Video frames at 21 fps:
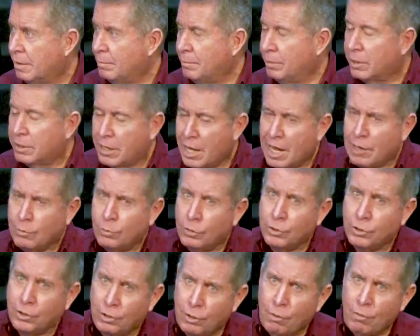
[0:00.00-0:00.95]
But God will
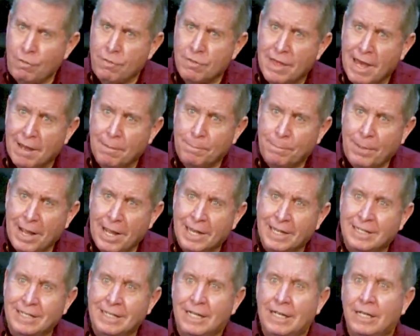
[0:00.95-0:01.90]
use that
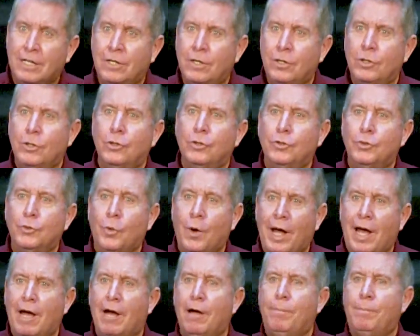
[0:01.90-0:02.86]
pain
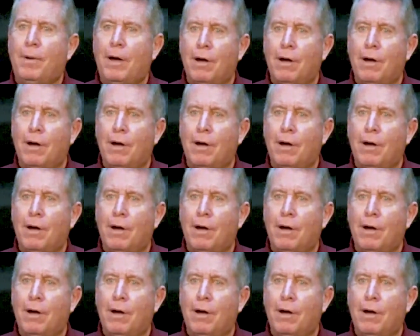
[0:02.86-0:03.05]
to help